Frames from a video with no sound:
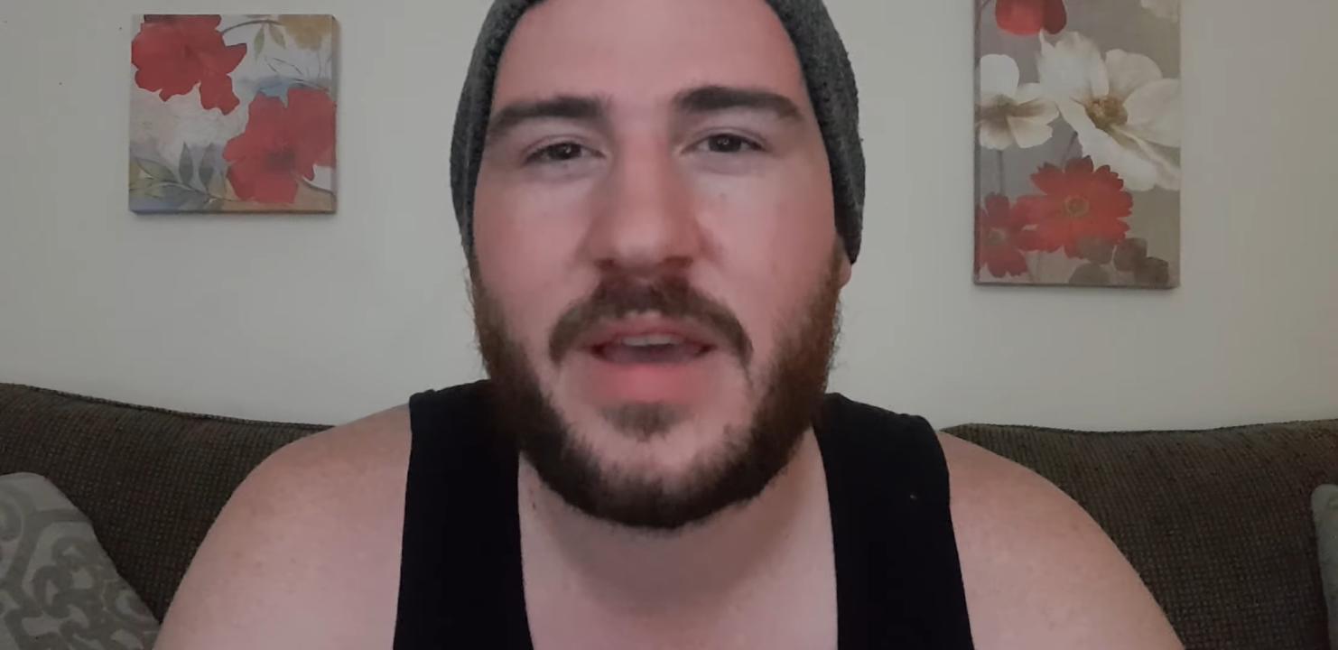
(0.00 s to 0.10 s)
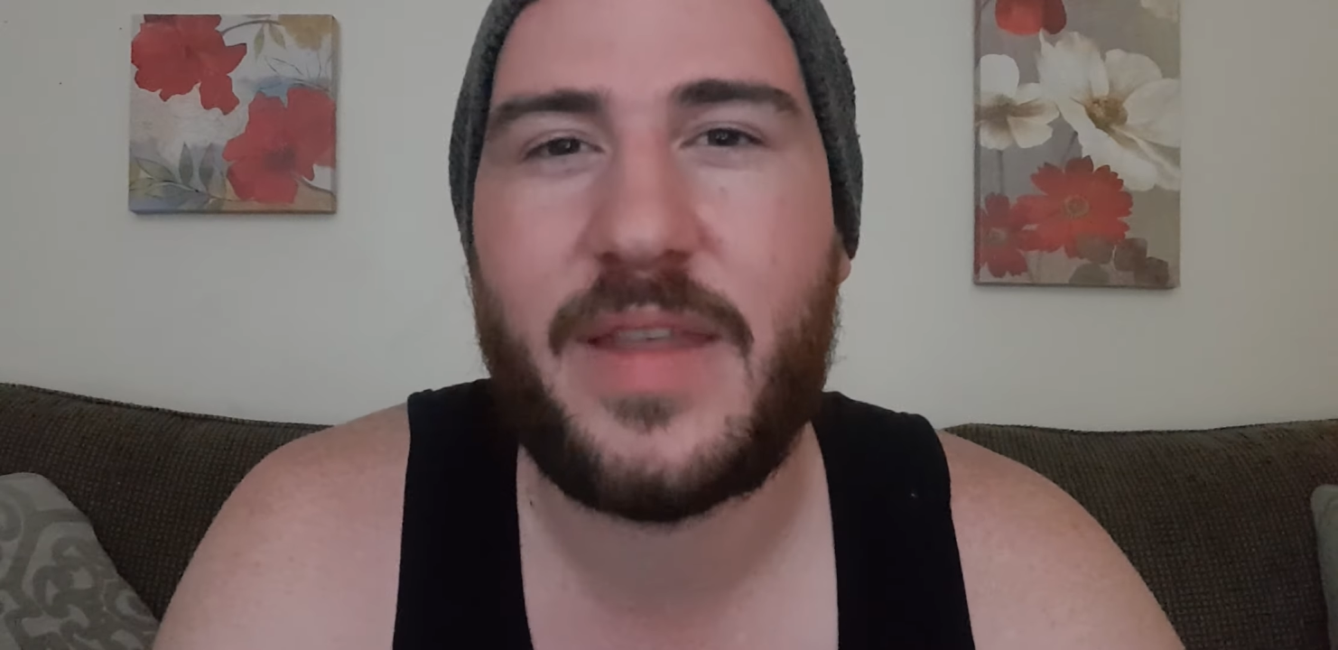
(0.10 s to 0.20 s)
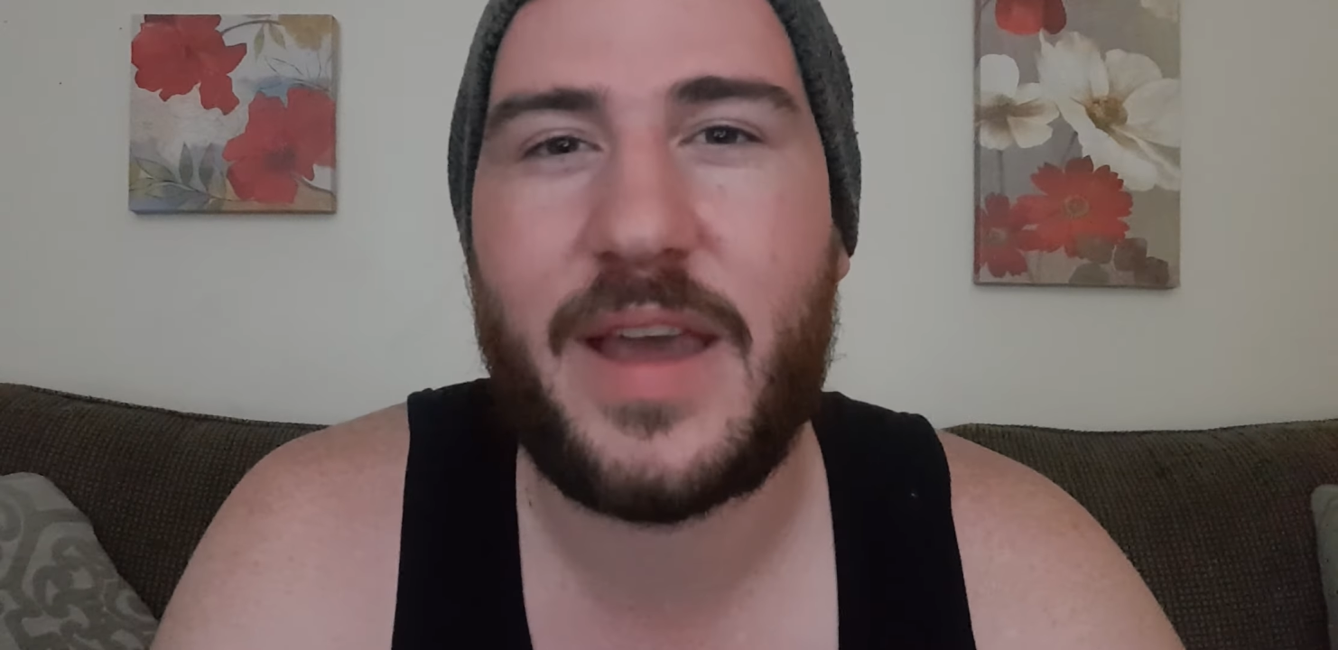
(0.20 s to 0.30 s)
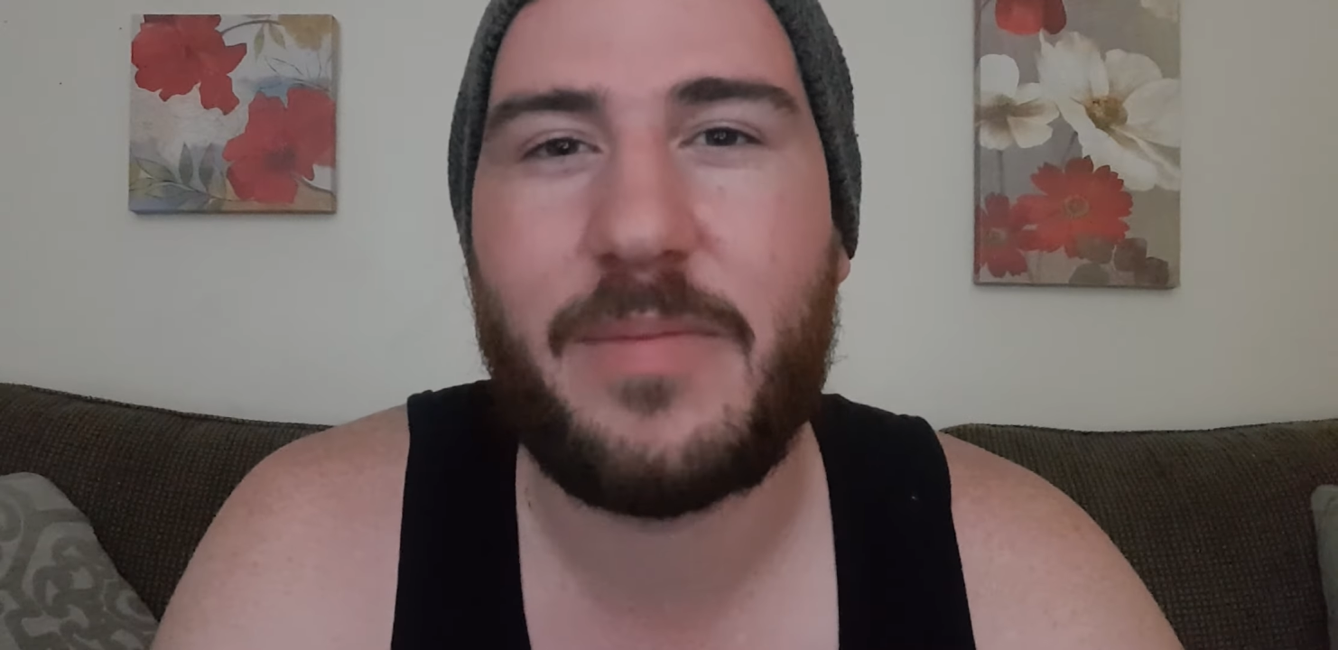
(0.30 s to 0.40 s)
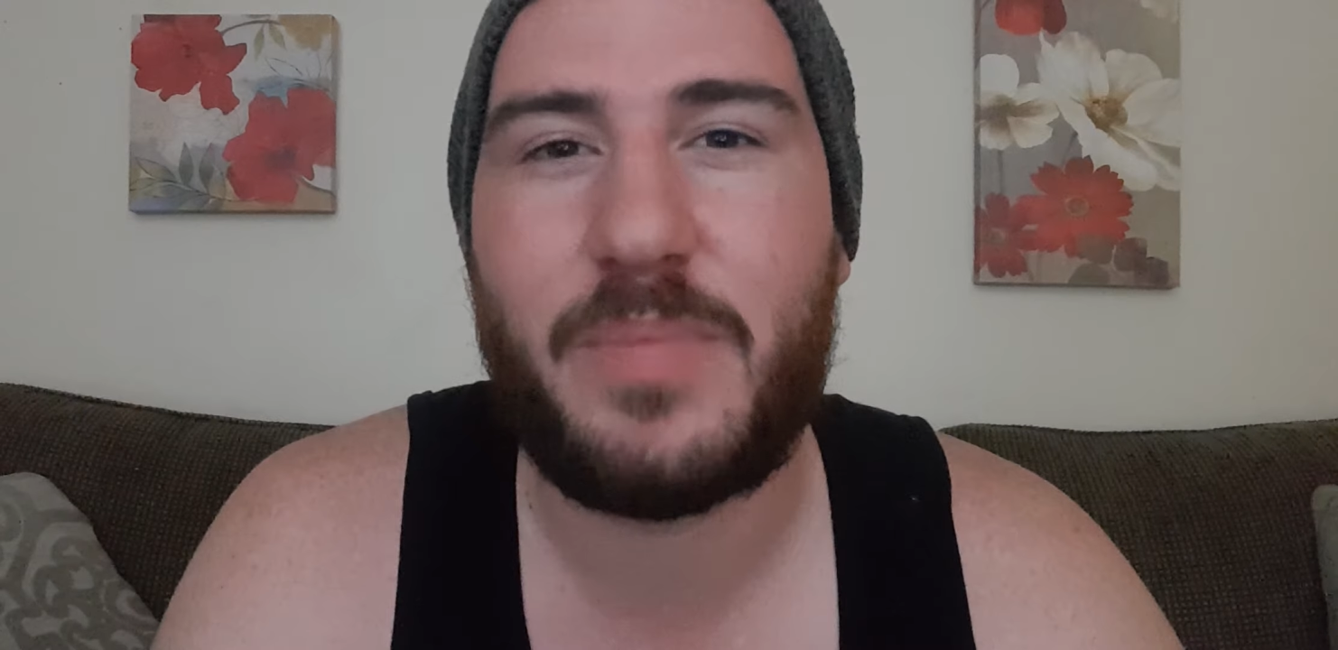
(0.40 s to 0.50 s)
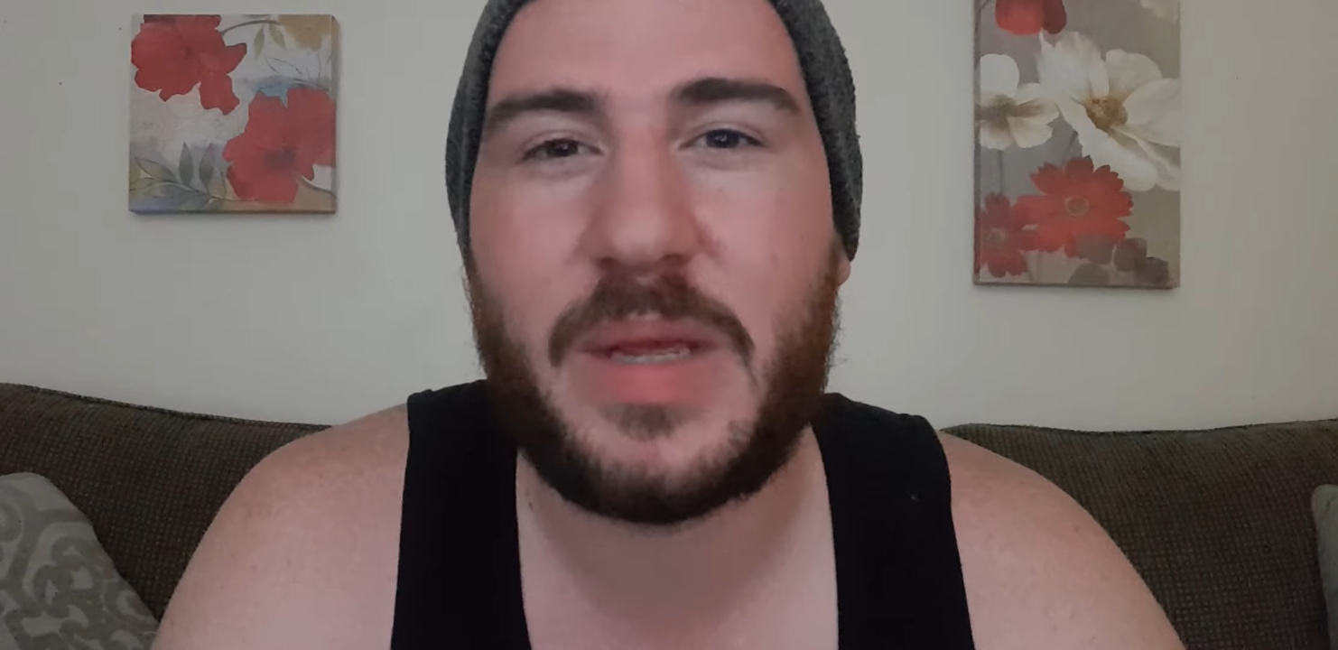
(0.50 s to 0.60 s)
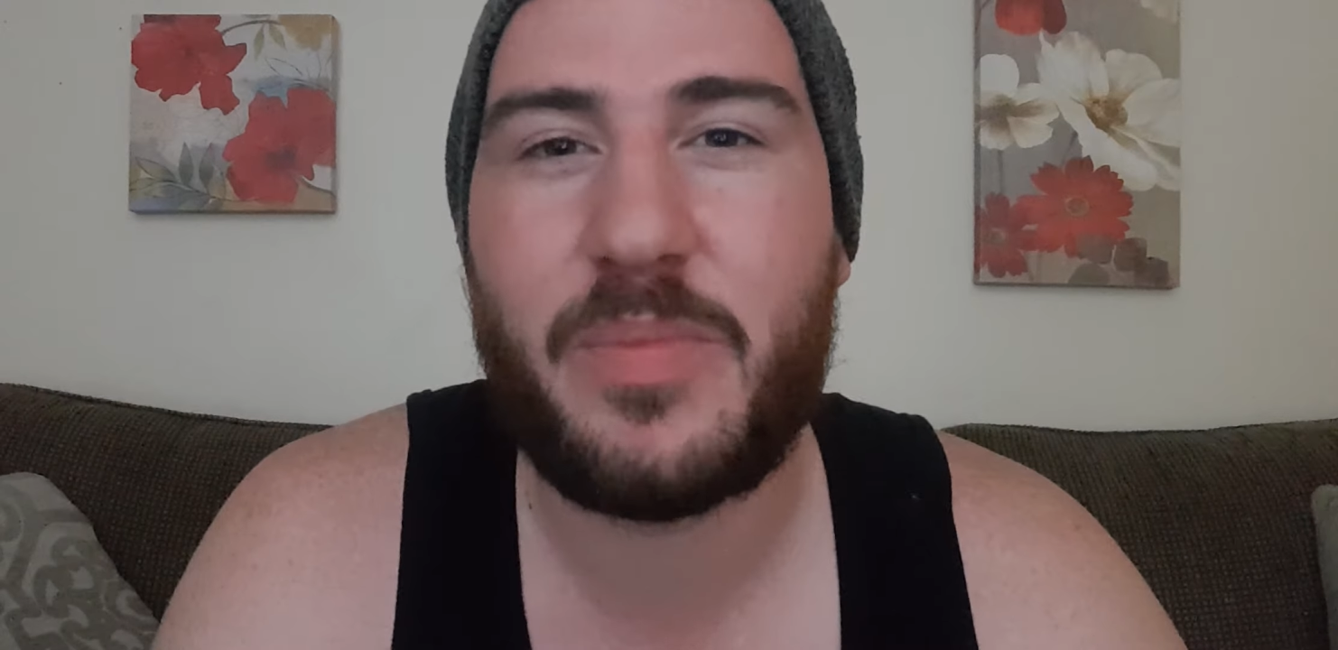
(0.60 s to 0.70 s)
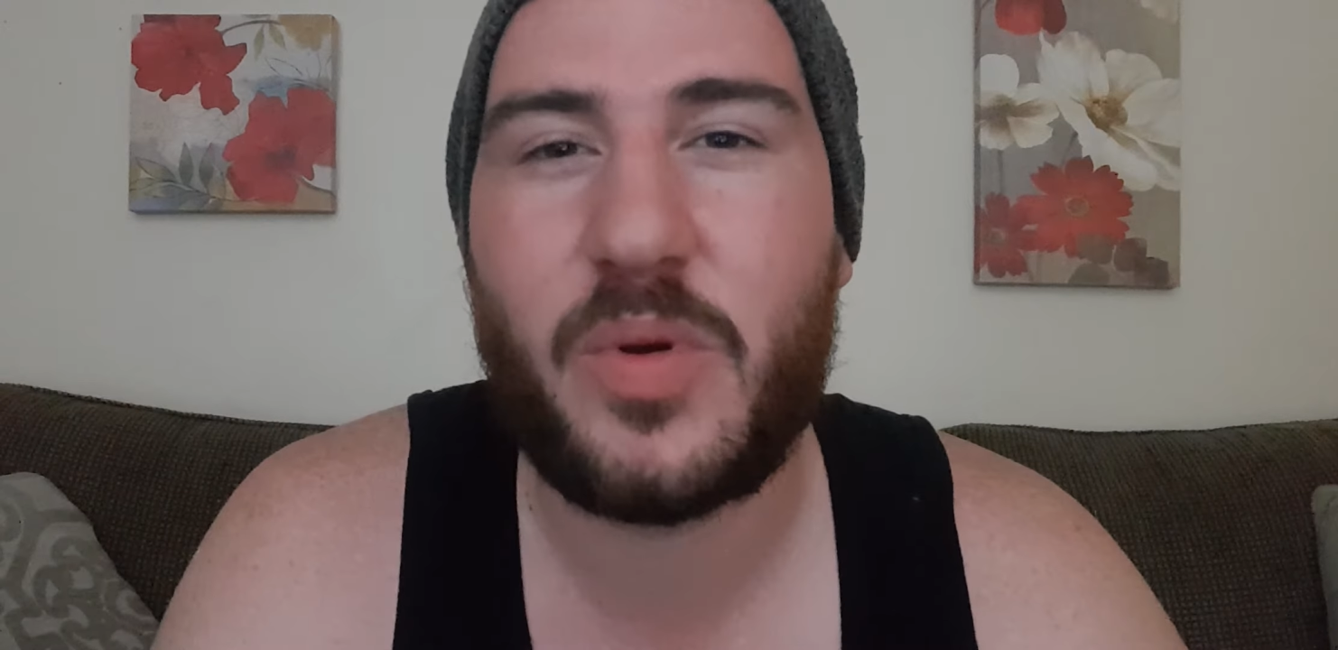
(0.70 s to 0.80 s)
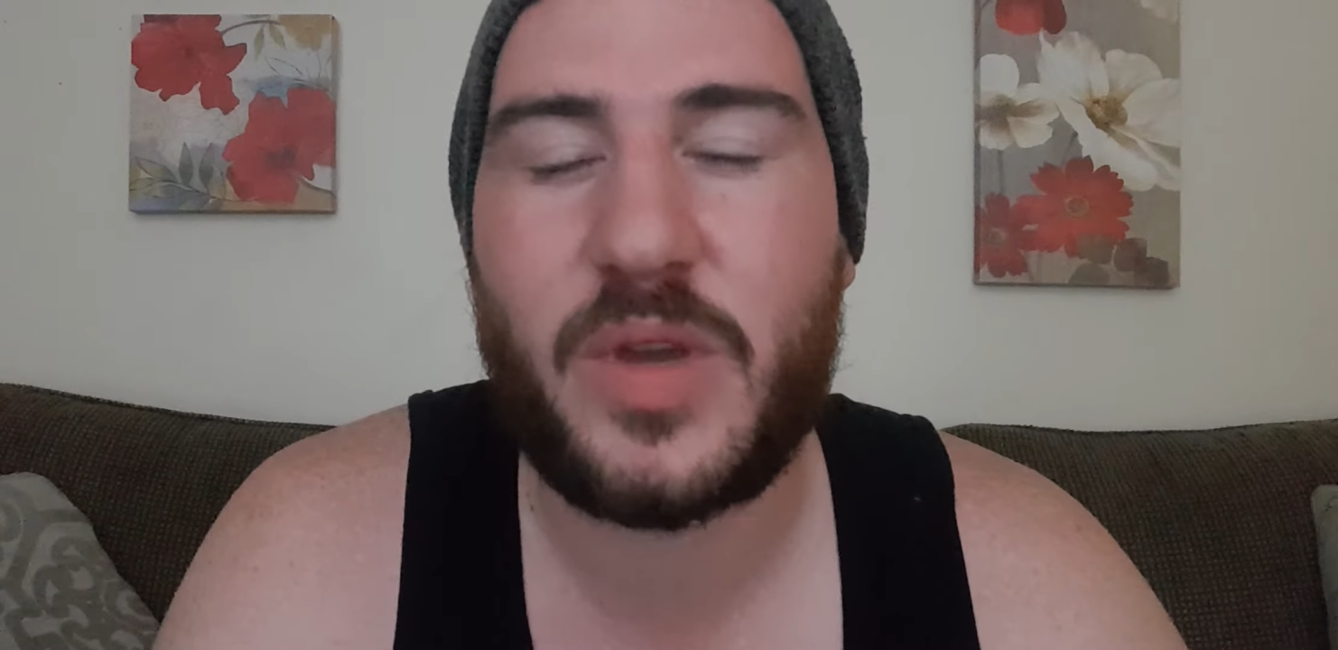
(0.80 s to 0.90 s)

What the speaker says: that people